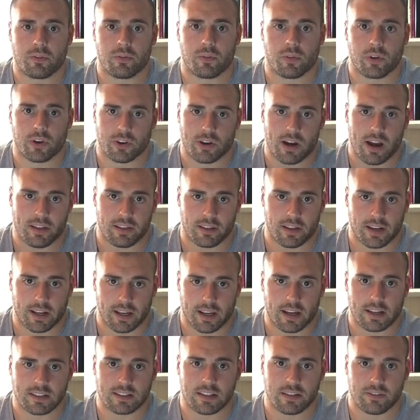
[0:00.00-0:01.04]
for your athletic
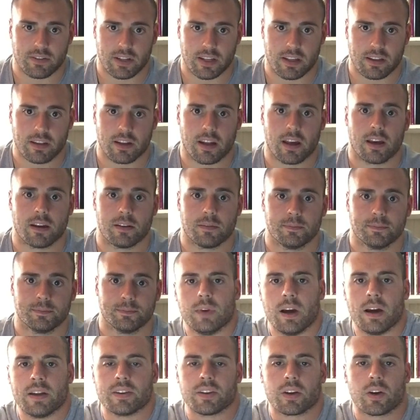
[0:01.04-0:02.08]
activity of the day.
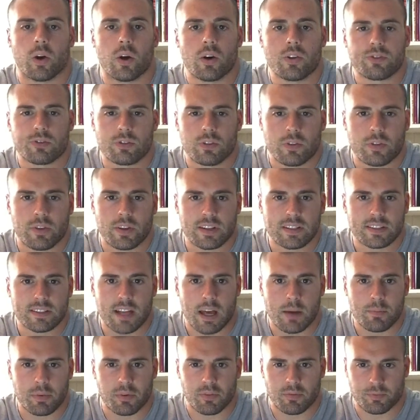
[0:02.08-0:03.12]
And to go through this
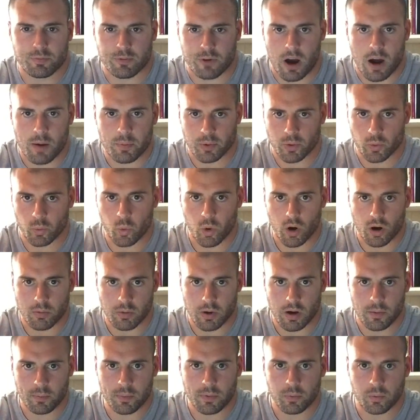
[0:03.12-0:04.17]
type of proper warm
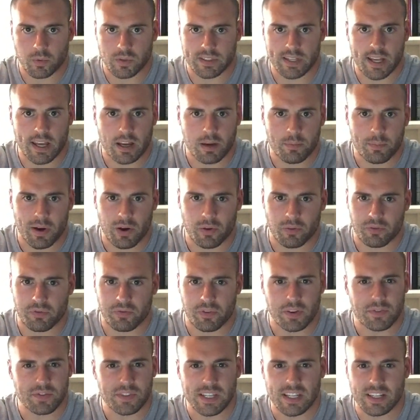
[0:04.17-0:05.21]
up would take about
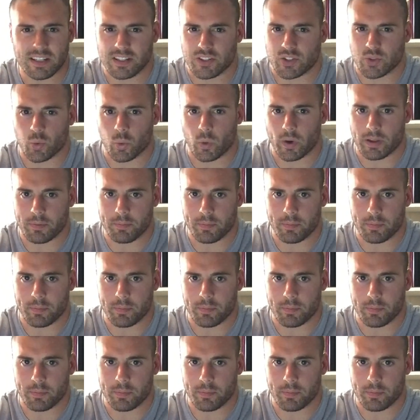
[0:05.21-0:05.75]
15 to 20